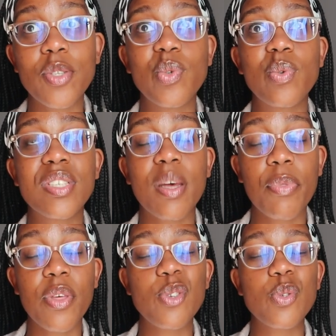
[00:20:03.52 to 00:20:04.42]
me to do
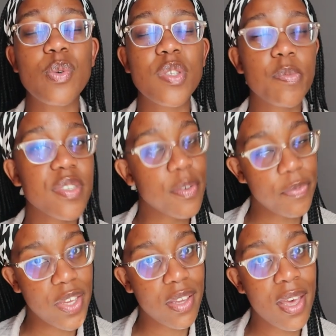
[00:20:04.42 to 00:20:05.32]
something so
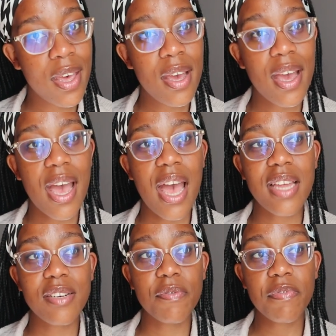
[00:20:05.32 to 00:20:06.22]
specific,
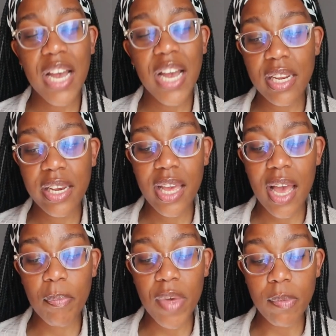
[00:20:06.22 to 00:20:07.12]
and finally
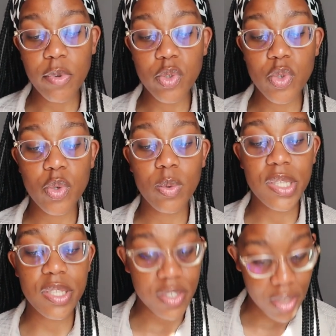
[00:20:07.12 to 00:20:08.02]
I'm able to do
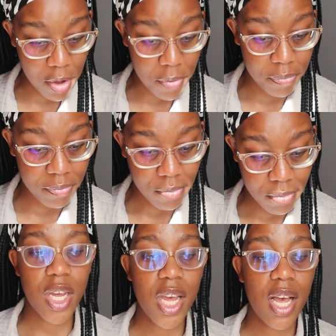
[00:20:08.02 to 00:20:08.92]
it this year.
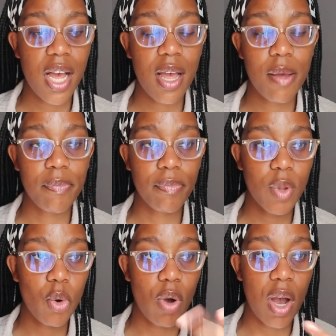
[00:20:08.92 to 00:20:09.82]

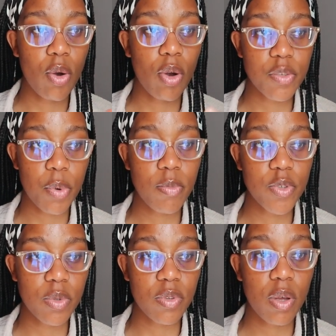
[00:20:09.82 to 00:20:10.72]
Or how God's
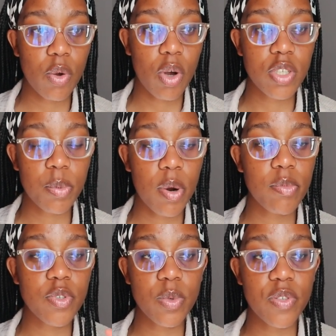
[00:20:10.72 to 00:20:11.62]
promise
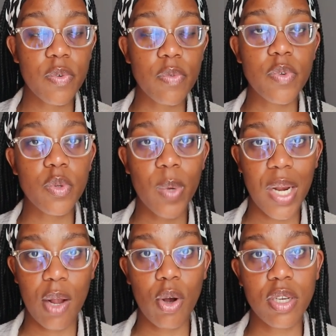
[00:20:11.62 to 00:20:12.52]
was fulfilled
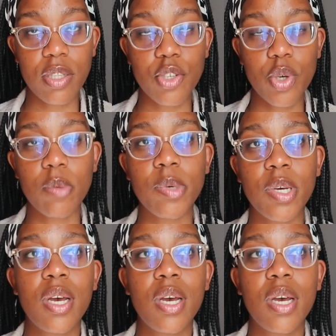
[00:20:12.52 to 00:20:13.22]
when I got the job.